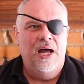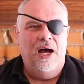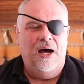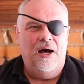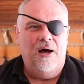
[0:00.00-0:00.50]

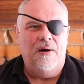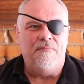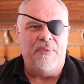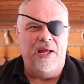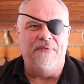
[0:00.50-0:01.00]

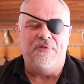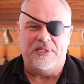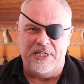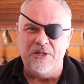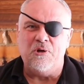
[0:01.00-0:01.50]
If
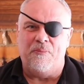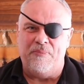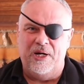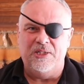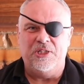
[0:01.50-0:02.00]
it's in your
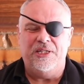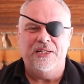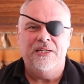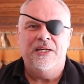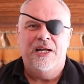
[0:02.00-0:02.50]
budget
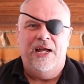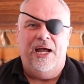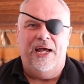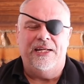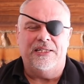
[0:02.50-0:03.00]

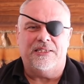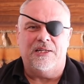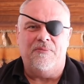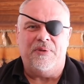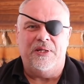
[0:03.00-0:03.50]
and it's
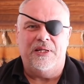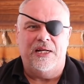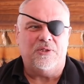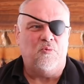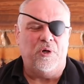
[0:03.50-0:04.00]
something
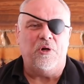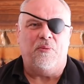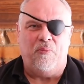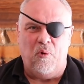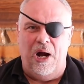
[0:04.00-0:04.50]
that's one of your
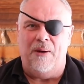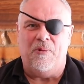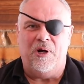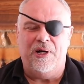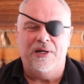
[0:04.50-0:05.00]

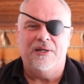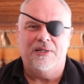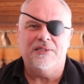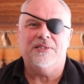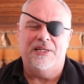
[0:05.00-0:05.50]
primary
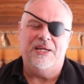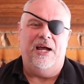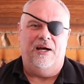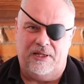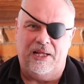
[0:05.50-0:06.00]
guns, then
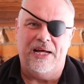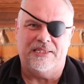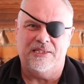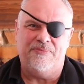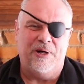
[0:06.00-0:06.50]
yeah,
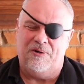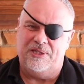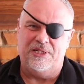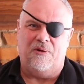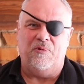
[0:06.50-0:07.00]
glass is better.
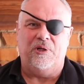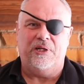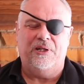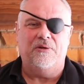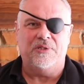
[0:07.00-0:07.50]
It's not really
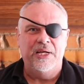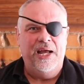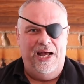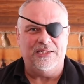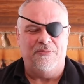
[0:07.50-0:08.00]
close.
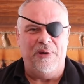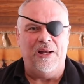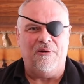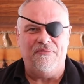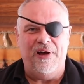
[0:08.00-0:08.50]
As a
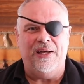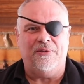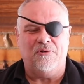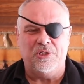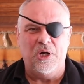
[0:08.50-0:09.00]
matter of fact,
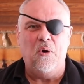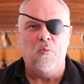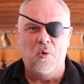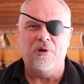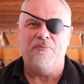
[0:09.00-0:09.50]
there's no
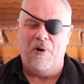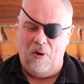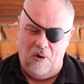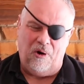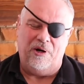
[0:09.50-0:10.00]
one
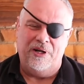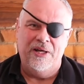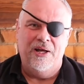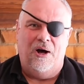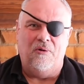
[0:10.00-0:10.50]
part
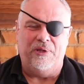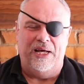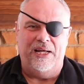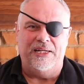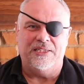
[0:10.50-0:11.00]
on
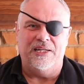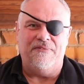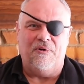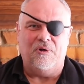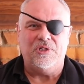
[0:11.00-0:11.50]
that HD
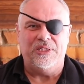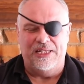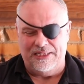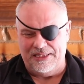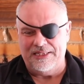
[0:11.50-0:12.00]
version
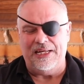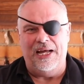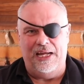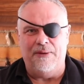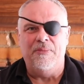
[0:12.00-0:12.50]
that's the
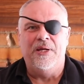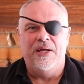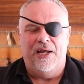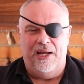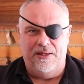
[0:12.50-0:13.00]
same
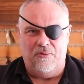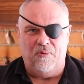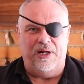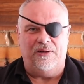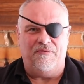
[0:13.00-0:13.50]
in the
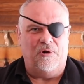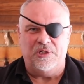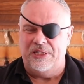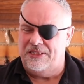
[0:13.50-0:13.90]
regular version.